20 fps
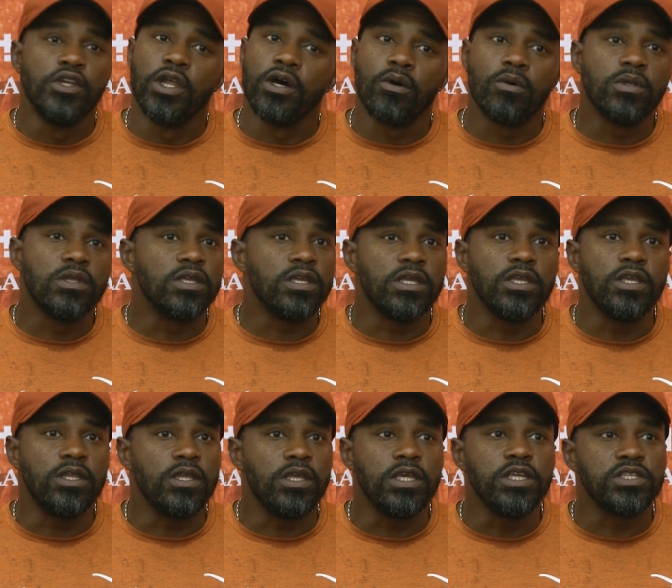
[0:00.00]
You know,
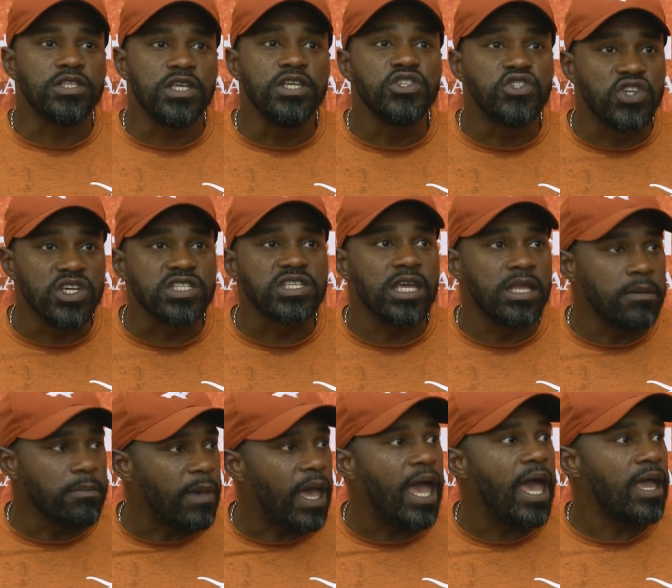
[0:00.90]
he's just
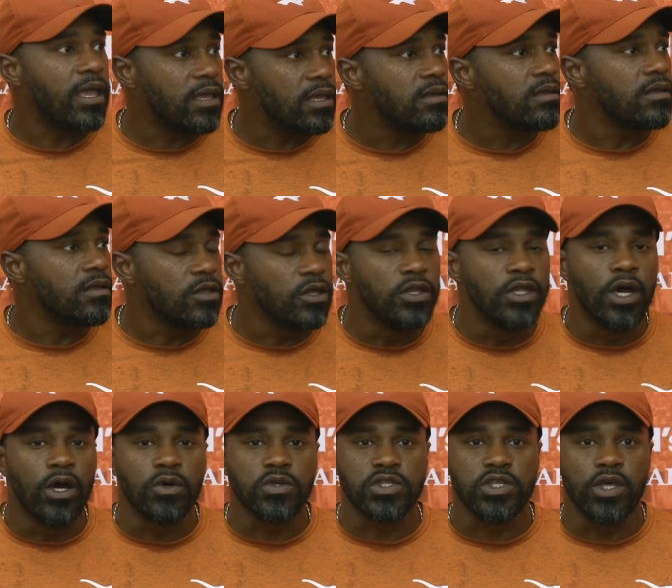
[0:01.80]
getting back. You
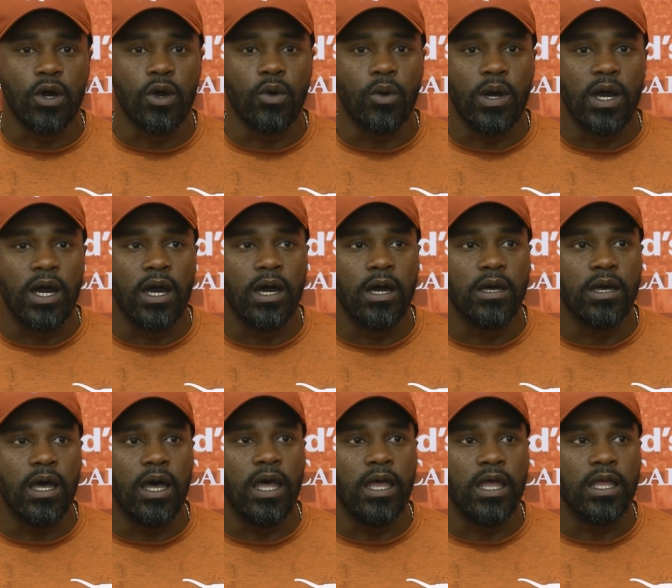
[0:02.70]
know,
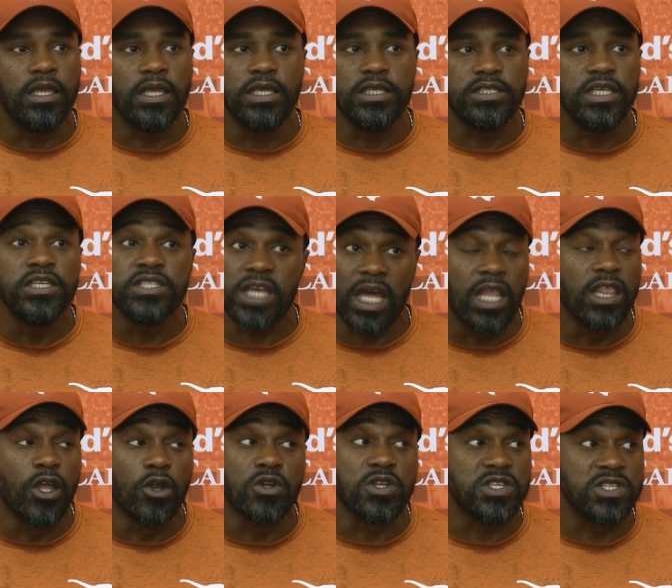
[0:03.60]
so he's got
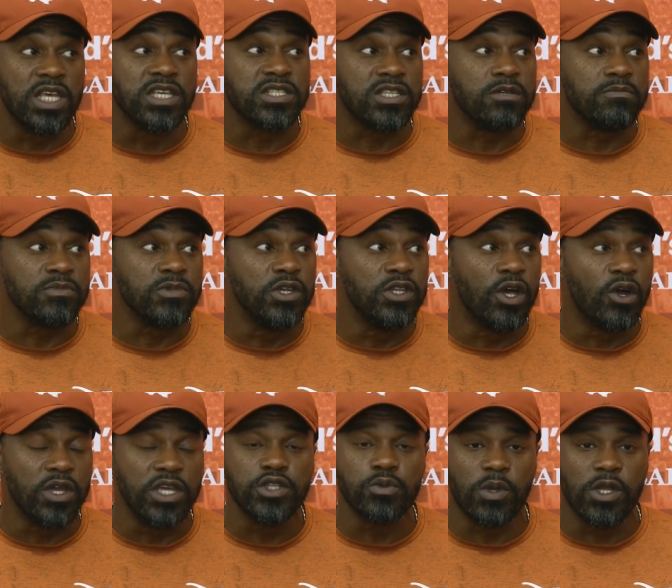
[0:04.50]
to learn the system. You know,
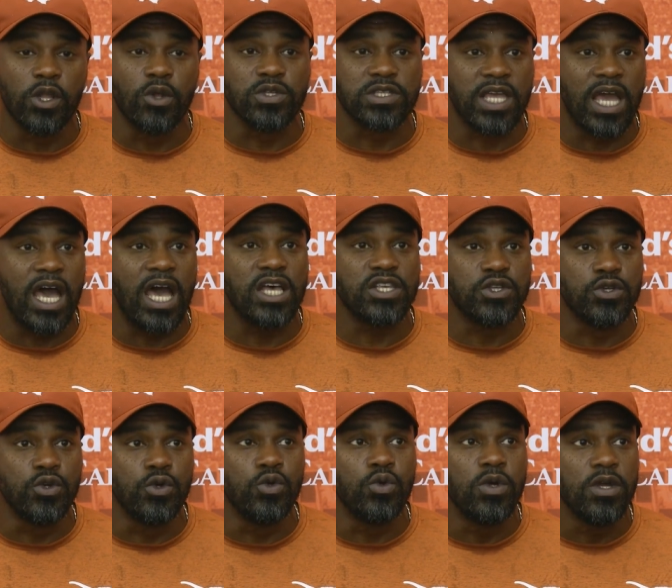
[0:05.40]
he's one of those guys
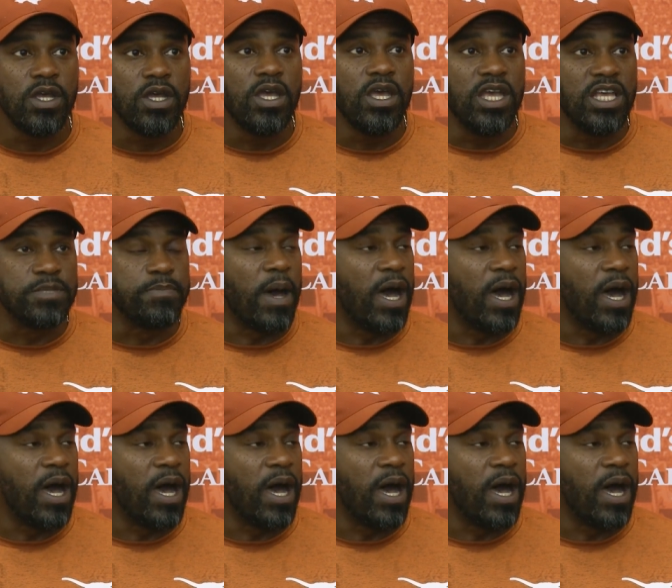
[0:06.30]
who is